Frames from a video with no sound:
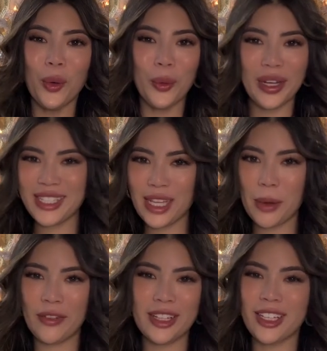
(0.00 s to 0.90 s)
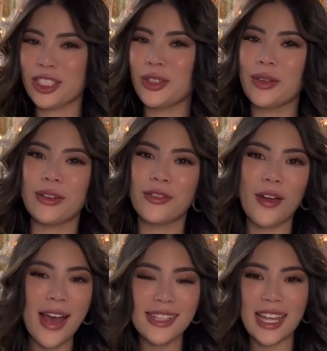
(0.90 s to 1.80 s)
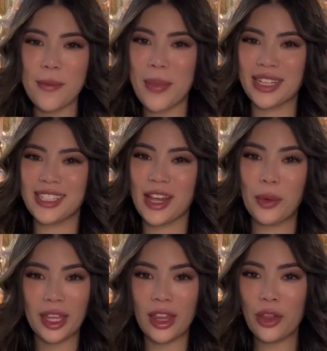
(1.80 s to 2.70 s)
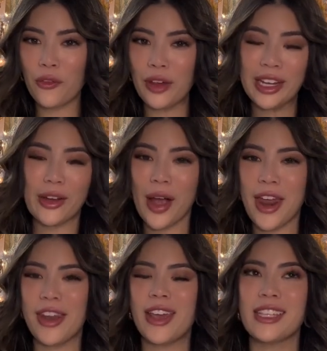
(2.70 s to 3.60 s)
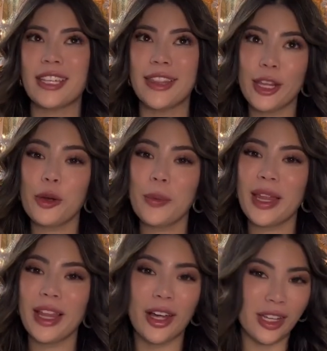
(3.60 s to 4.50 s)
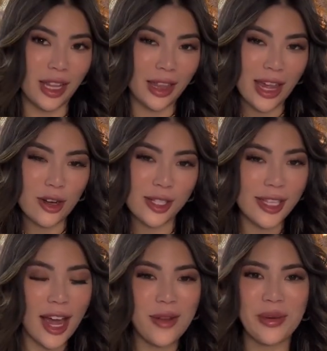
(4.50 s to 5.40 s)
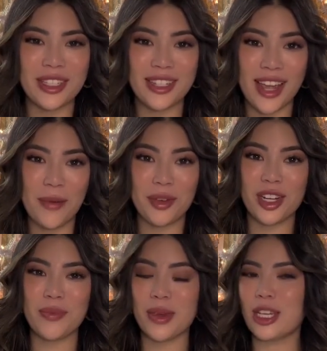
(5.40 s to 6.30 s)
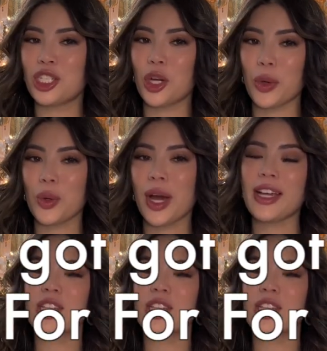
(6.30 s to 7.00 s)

What is up, my fellow luxury friends? I'm back today with another video, and it's a little bit on the later side, but today I'm gonna be showing you guys